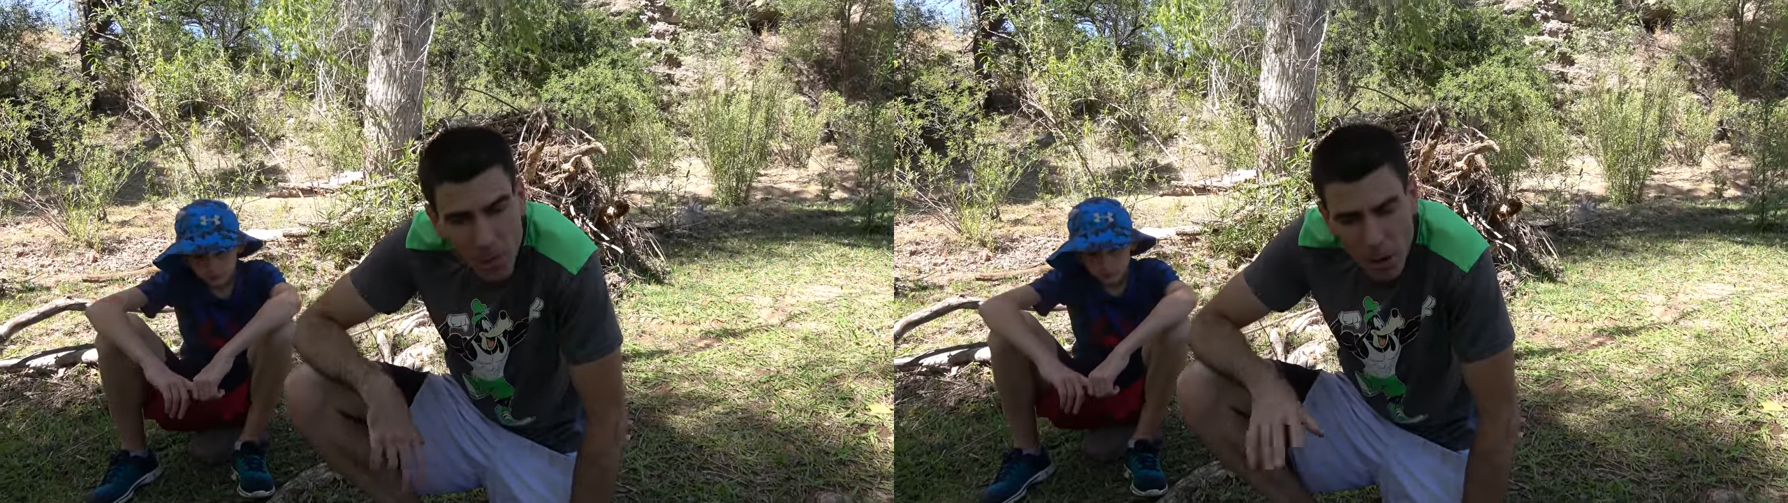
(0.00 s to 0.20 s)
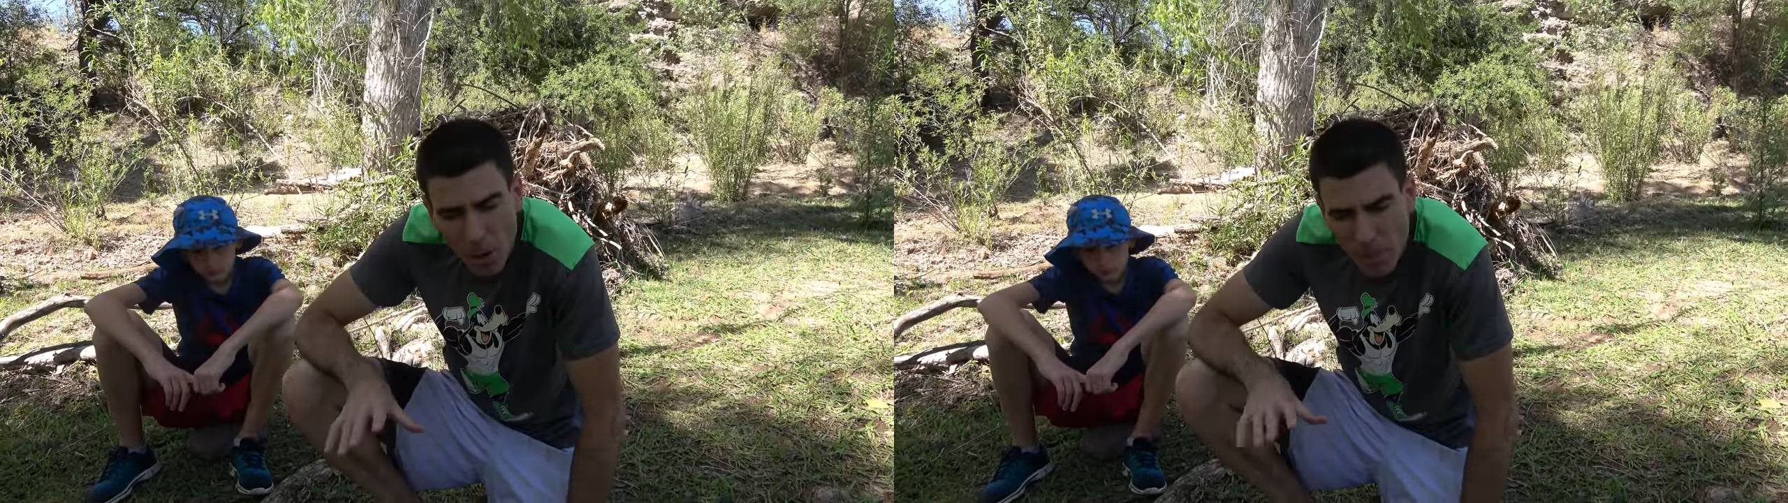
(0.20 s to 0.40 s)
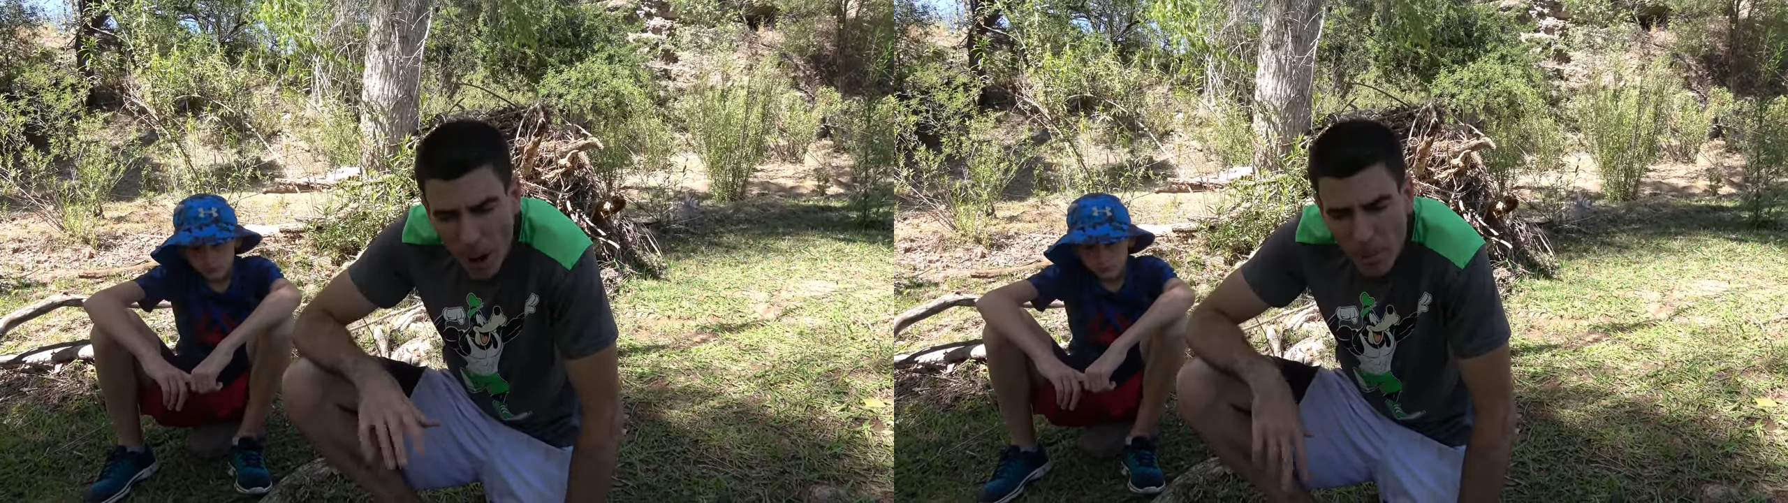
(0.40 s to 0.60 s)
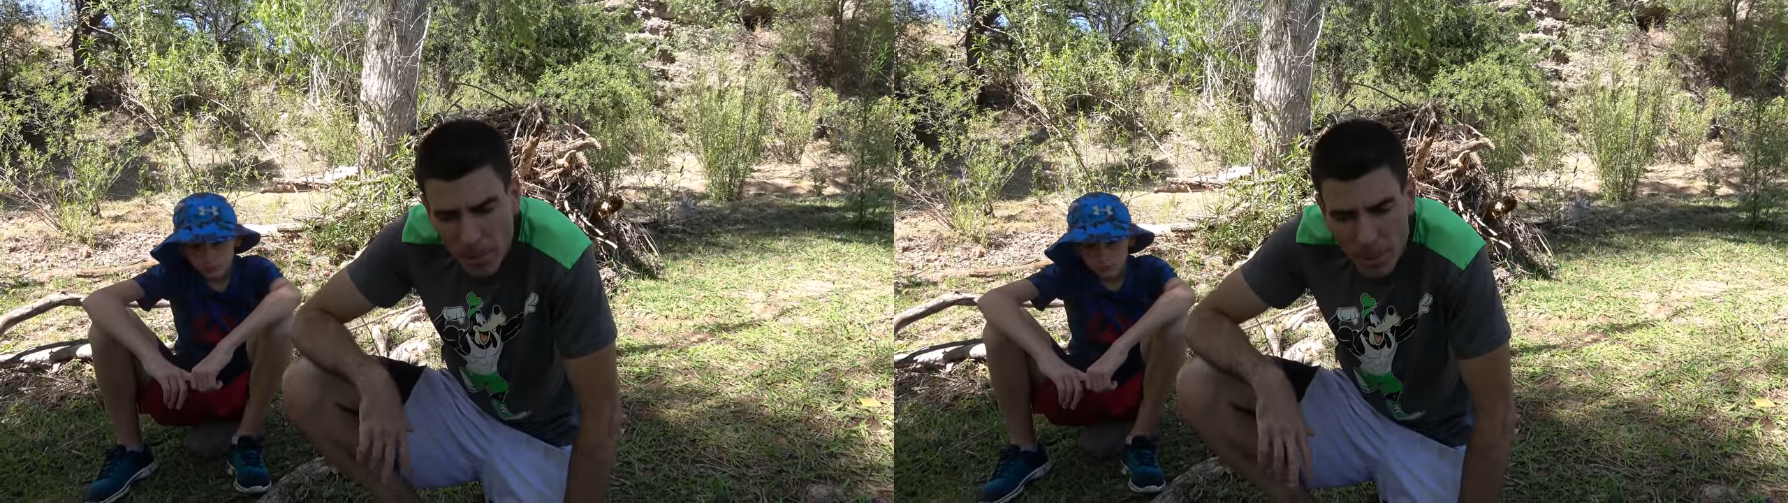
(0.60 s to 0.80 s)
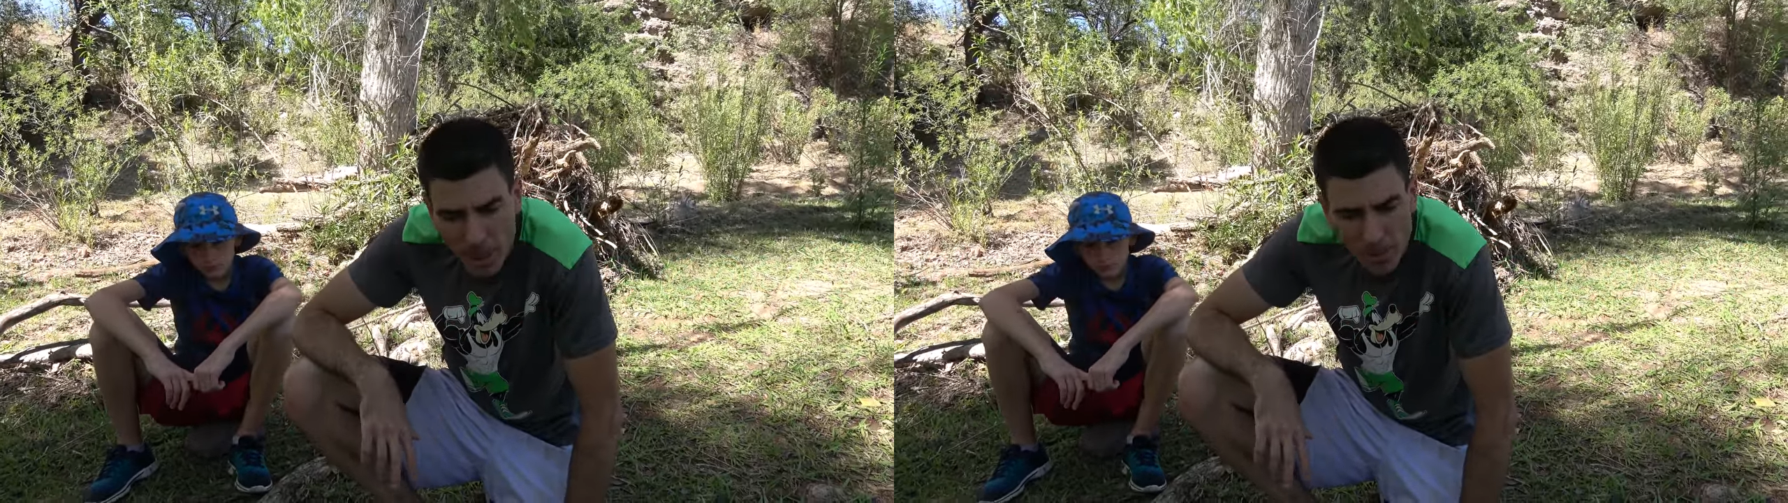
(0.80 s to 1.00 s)
but it'll probably
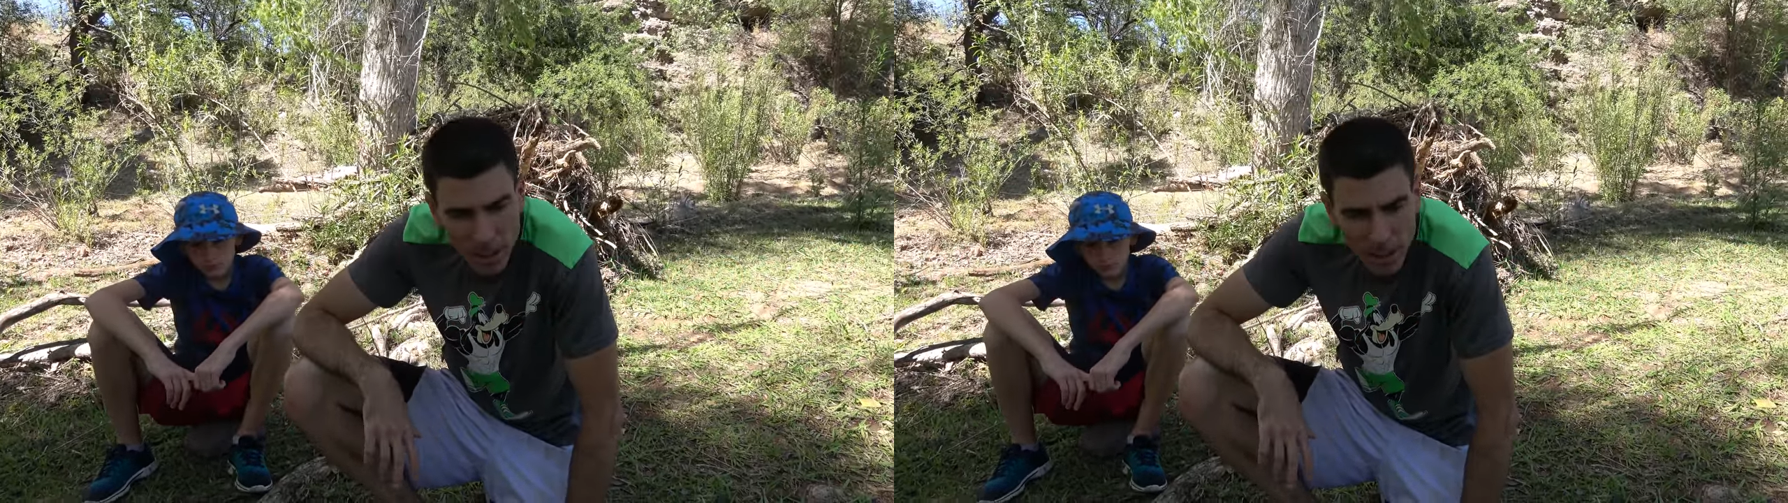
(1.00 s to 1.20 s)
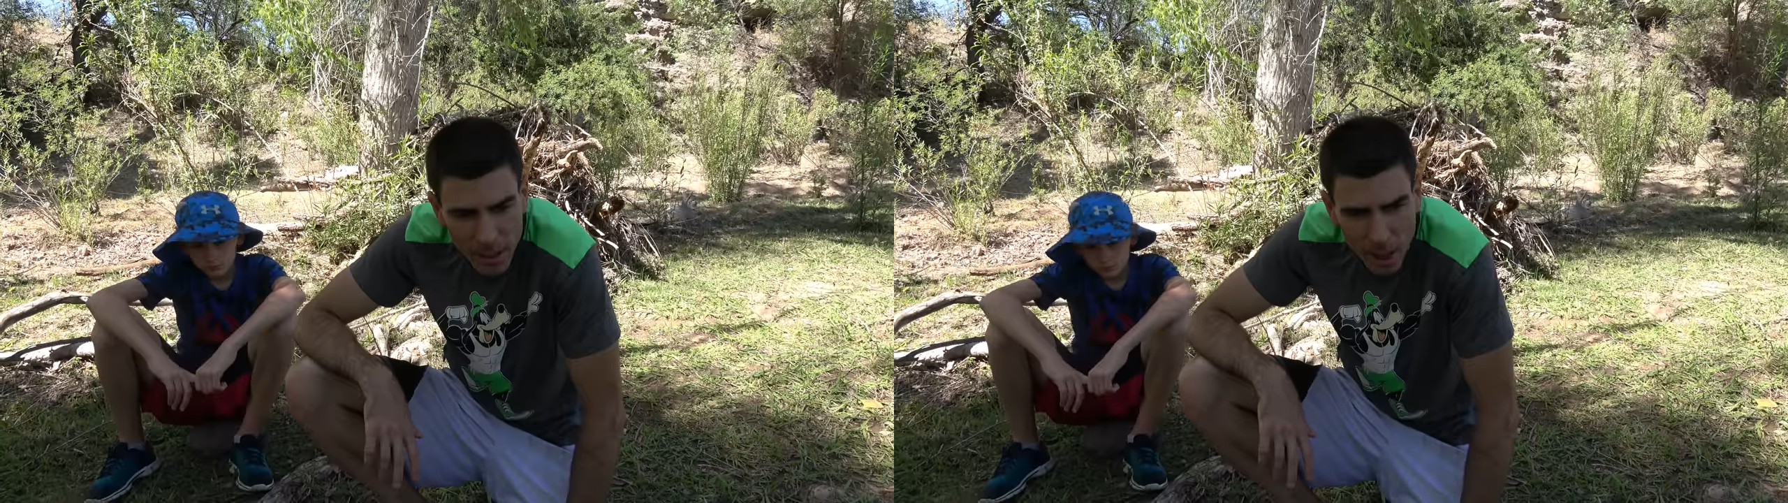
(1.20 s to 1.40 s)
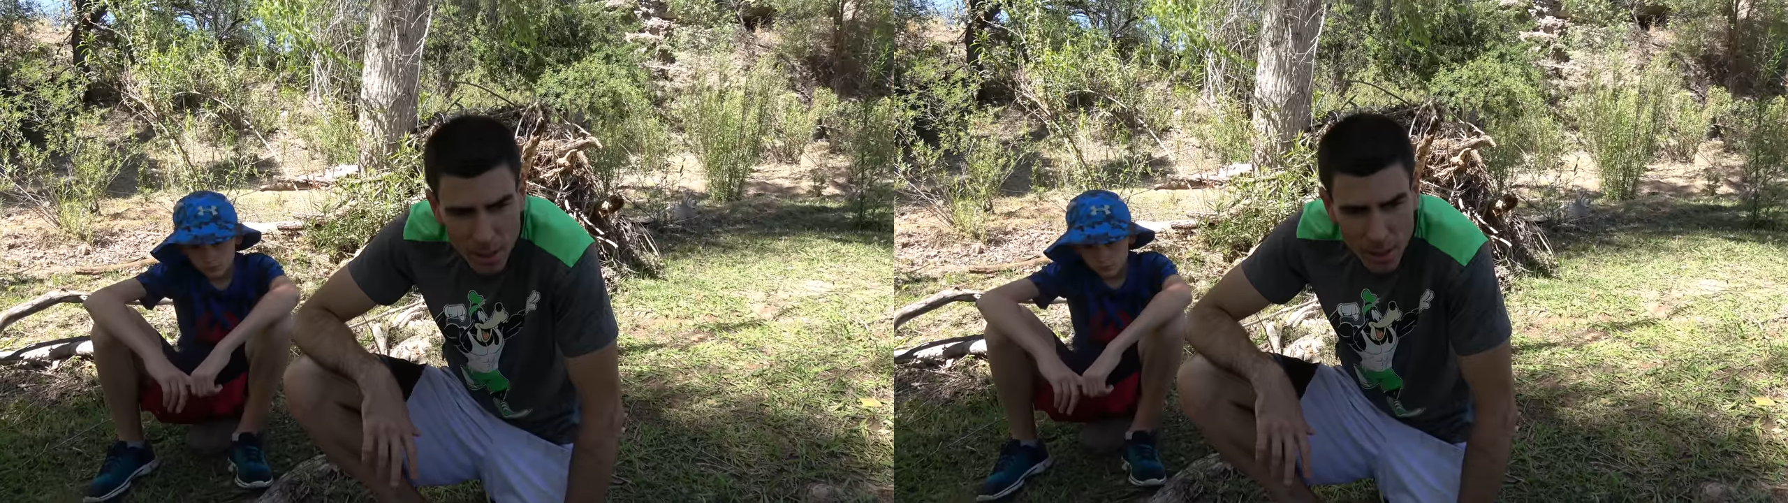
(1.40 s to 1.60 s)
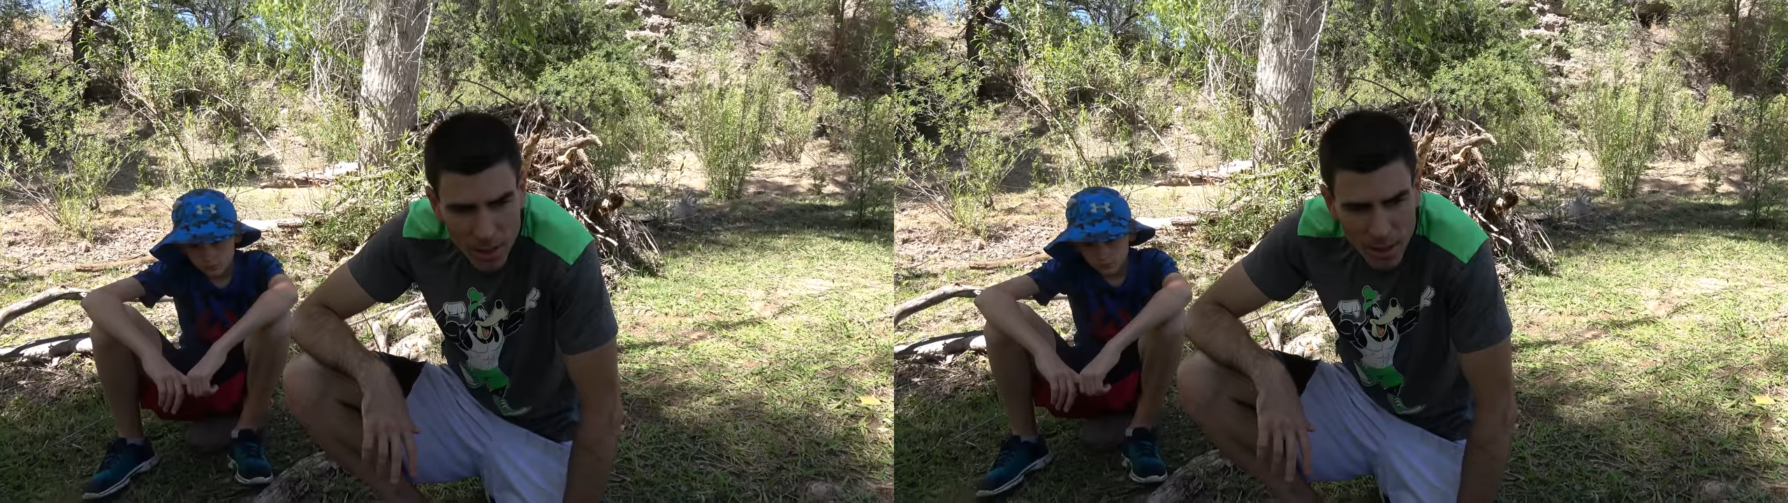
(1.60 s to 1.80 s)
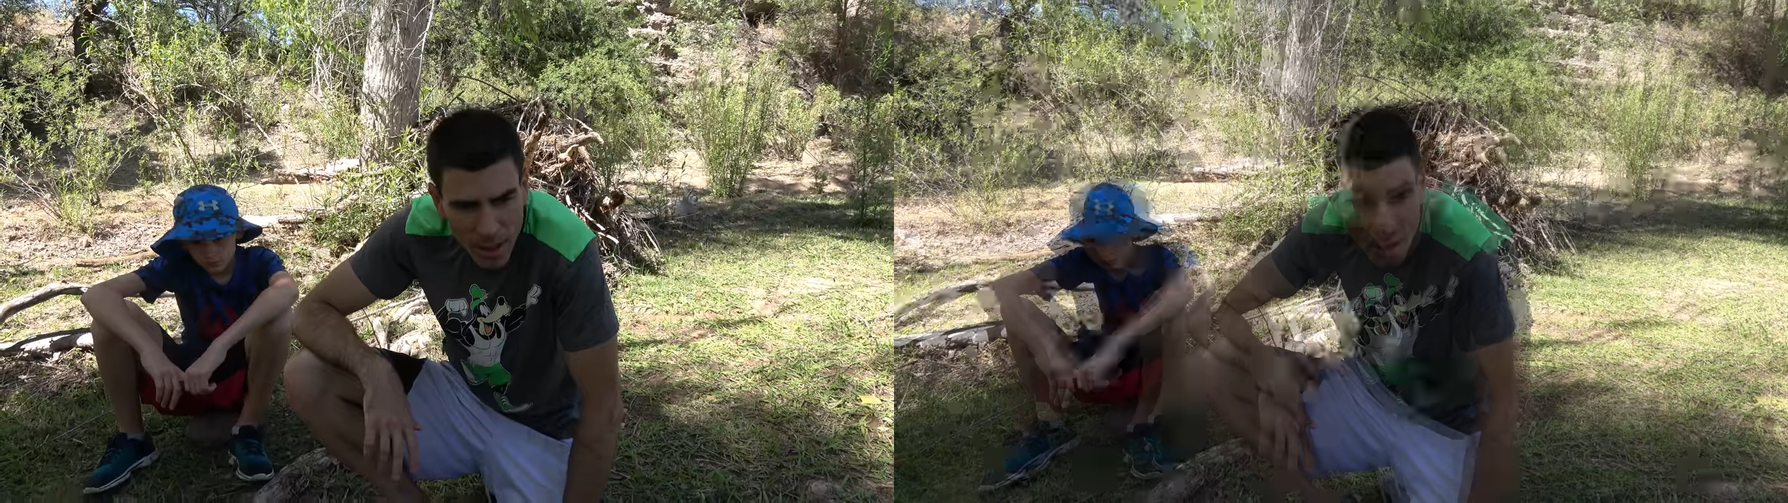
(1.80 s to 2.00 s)
be something in the ocean.